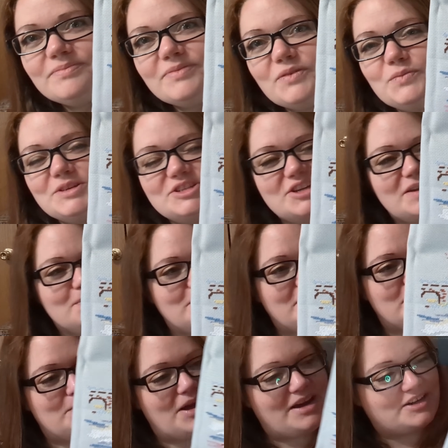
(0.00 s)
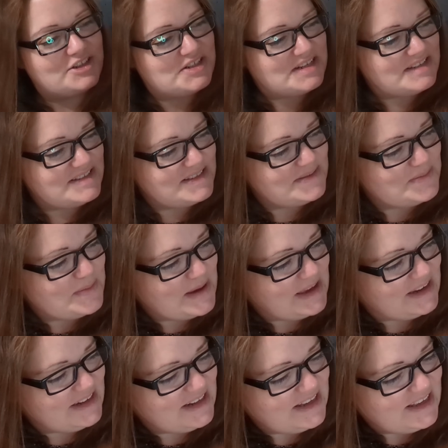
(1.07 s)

which can be obnoxious, but